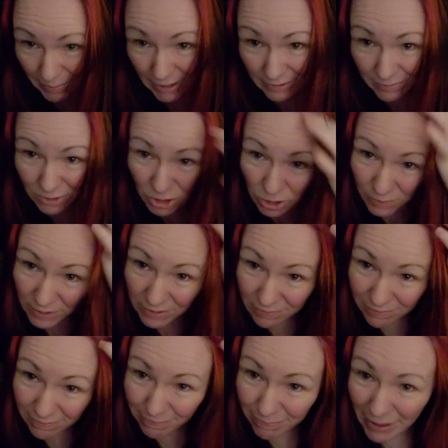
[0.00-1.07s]
my
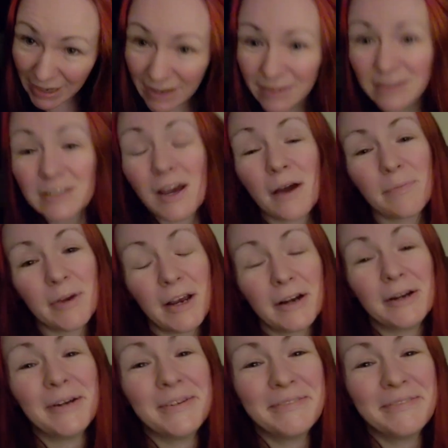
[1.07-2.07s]
stupid pink at the top hair.